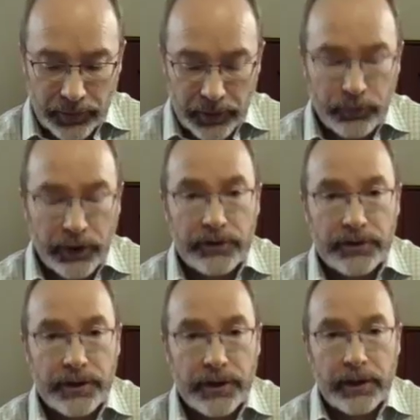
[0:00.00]
very
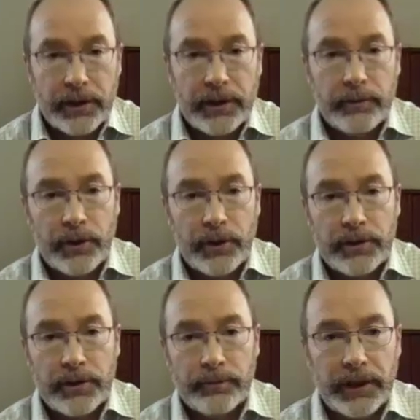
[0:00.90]
proud to say that I had a
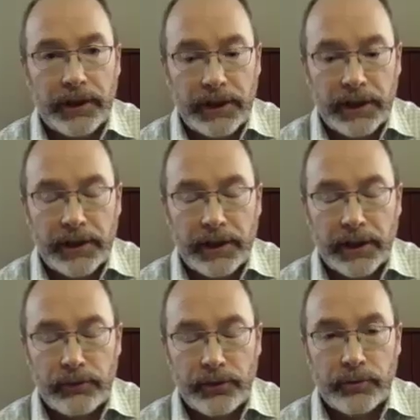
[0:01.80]
part to play in
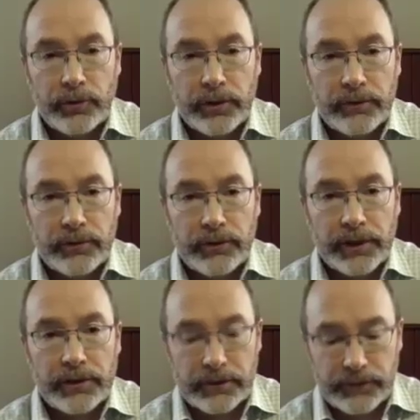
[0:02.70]
that with the board of
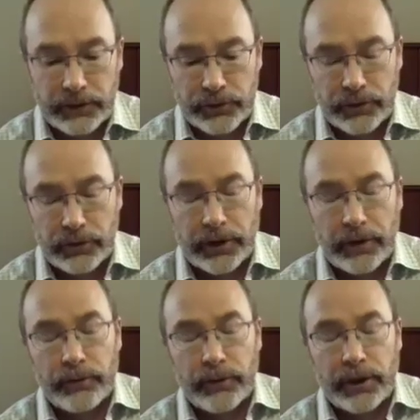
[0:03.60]
directors of South Shore
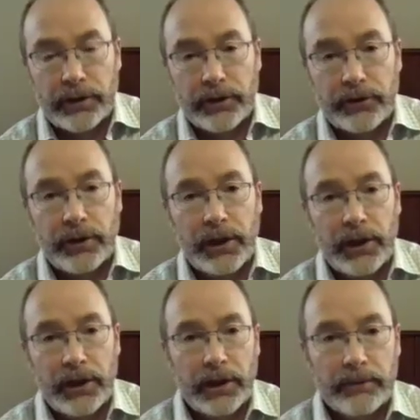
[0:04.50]
Health and Wellness,
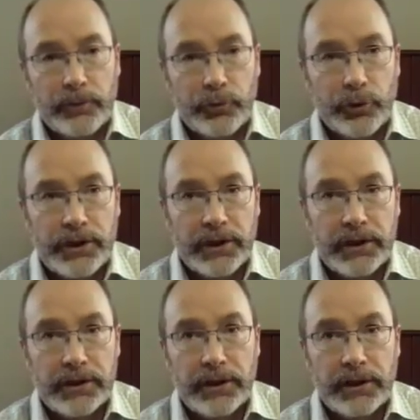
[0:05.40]
from
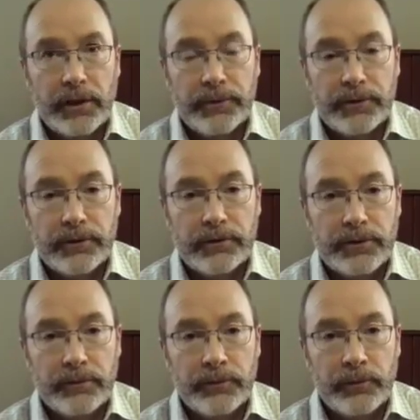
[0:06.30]
2018 up
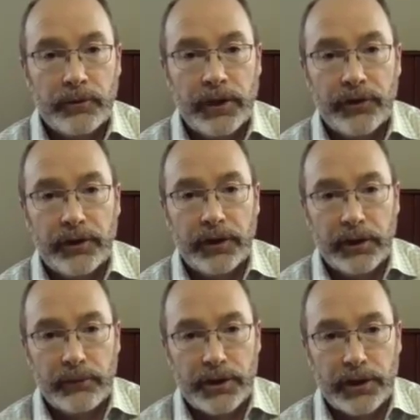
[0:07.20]
to present,
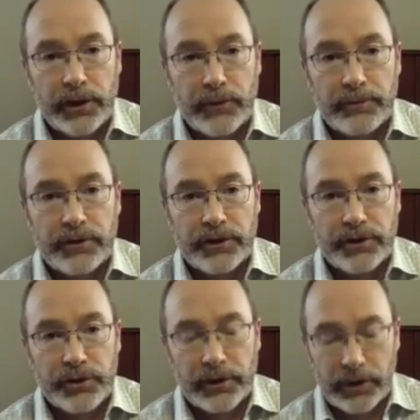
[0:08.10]
and I resigned my
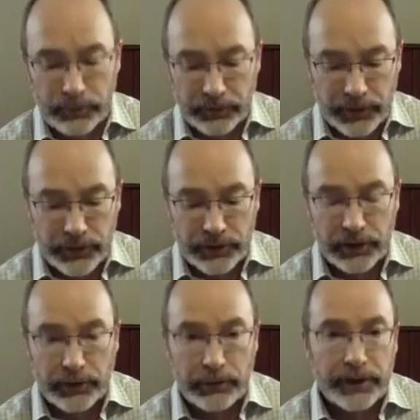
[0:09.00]
position a couple of
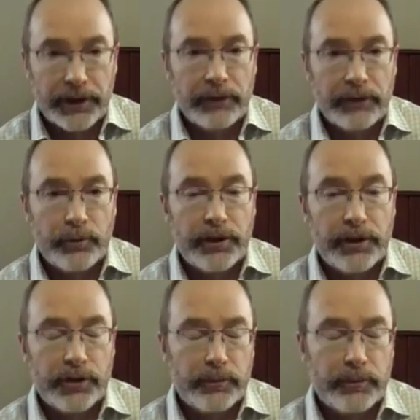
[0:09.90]
years ago on that when my
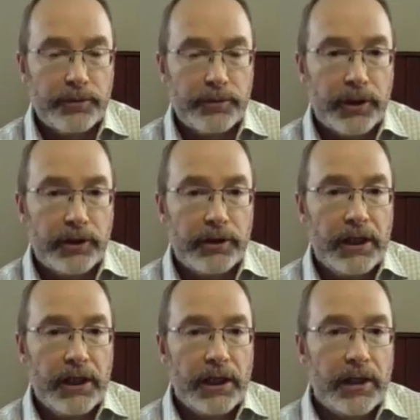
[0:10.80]
term expired.
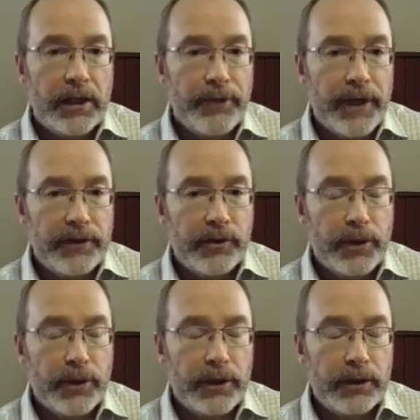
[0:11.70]
That is
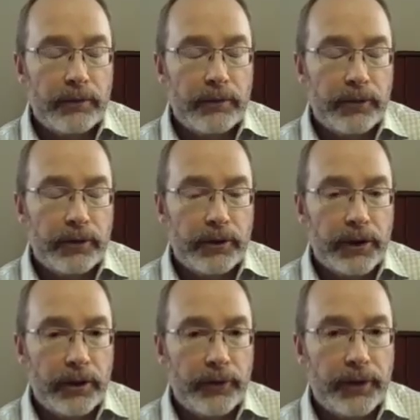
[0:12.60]
a model
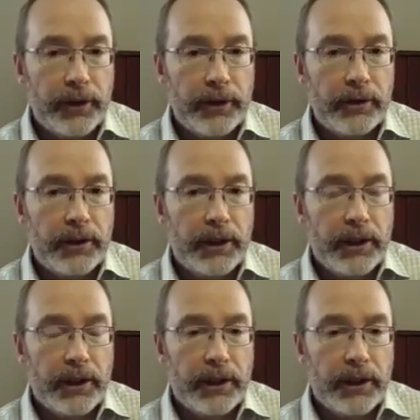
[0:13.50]
for healthcare